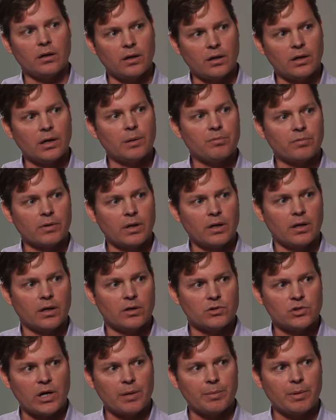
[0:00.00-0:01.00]
ended up getting a
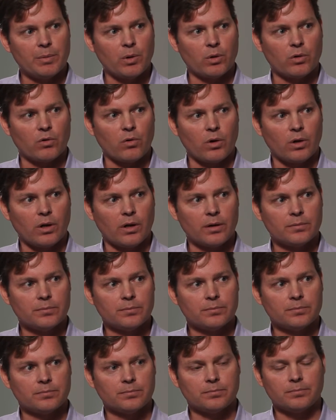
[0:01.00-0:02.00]
job at Motorola.
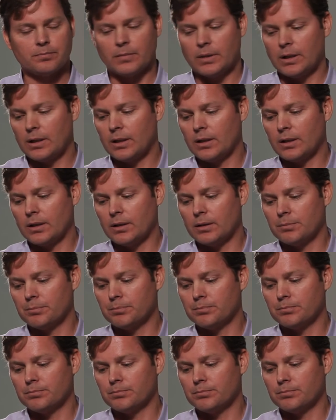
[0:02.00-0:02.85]
Um,